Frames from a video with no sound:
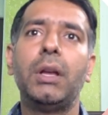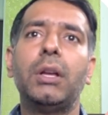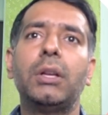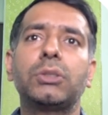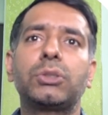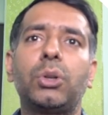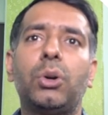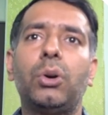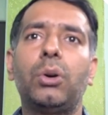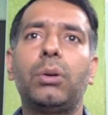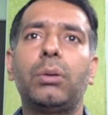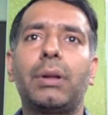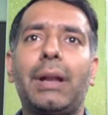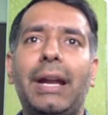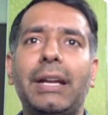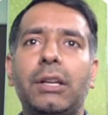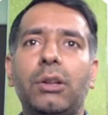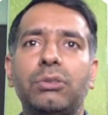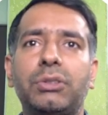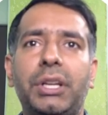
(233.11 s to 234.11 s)
So
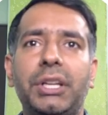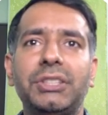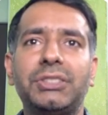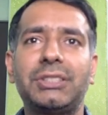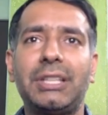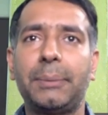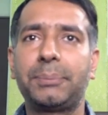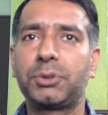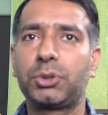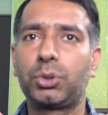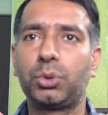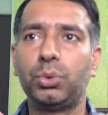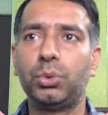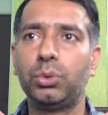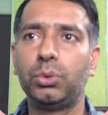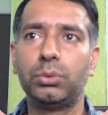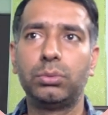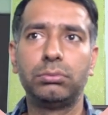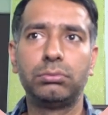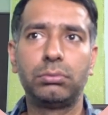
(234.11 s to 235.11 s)
right now 3 steps
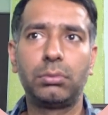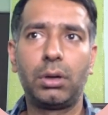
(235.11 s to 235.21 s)
to